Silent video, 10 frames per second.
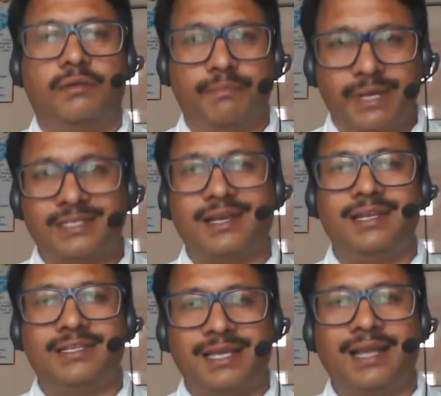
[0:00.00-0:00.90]

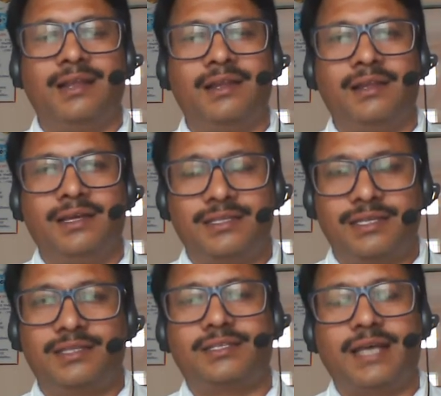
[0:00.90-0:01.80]
basically cell
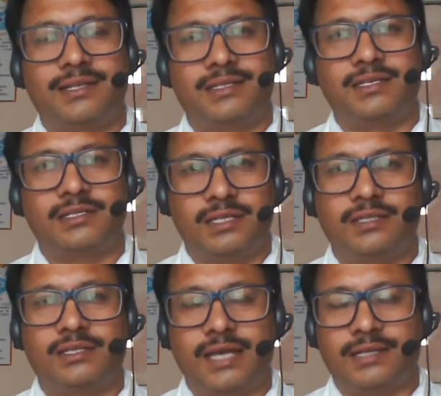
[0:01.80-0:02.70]

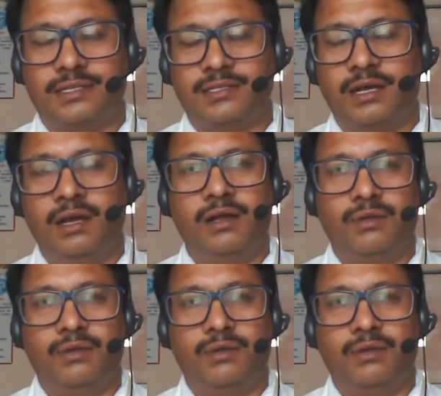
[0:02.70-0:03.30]
synthesizes the